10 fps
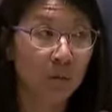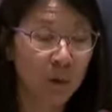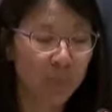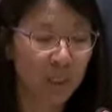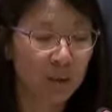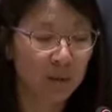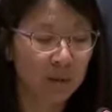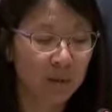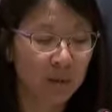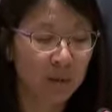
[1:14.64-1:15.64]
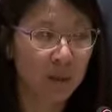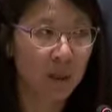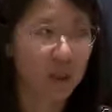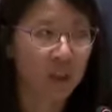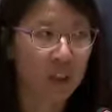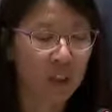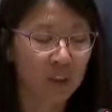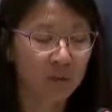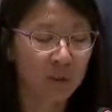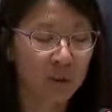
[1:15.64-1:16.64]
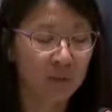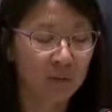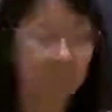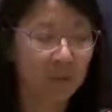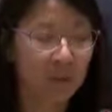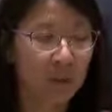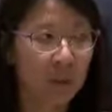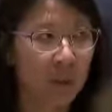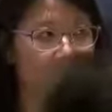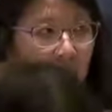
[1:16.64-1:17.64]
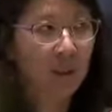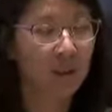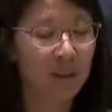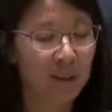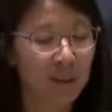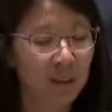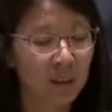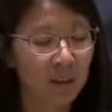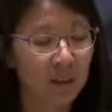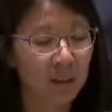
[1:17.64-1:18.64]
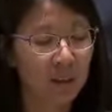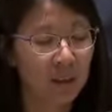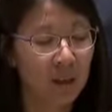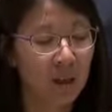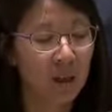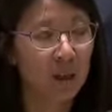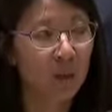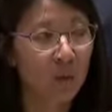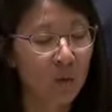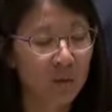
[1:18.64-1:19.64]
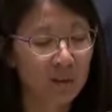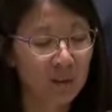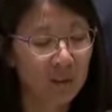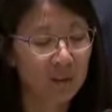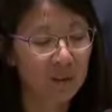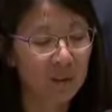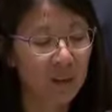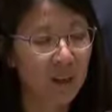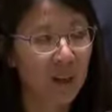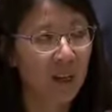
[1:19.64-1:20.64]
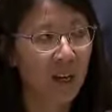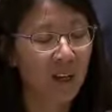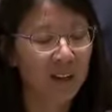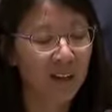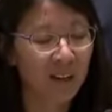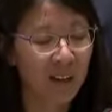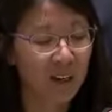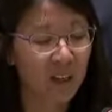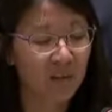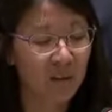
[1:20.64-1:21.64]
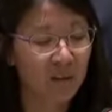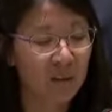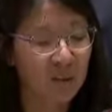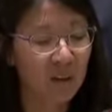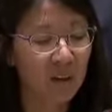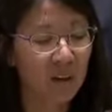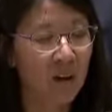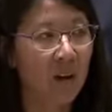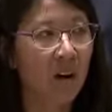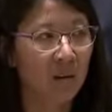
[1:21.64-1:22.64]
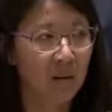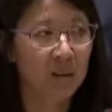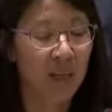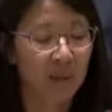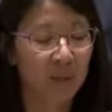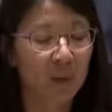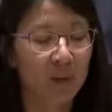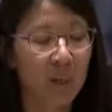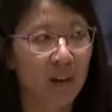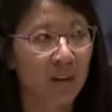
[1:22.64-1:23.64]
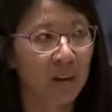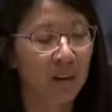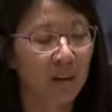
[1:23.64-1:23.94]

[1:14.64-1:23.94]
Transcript: Women, children, the sick, the wounded, and their caregivers are condemned to death.